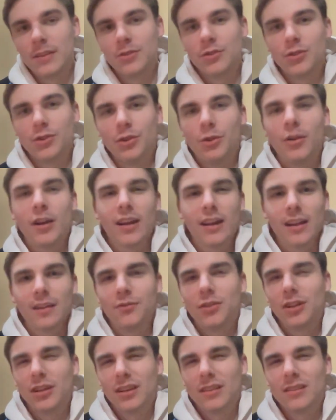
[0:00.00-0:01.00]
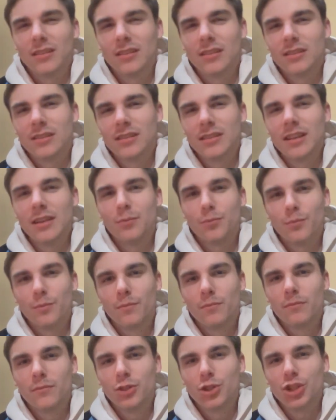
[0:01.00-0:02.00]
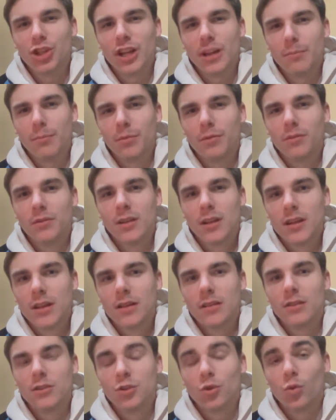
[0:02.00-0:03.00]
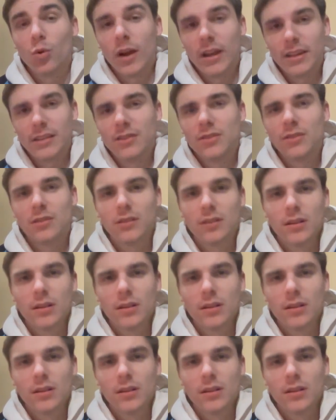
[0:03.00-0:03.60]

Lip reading: so you kind of have to cut the same shape twice,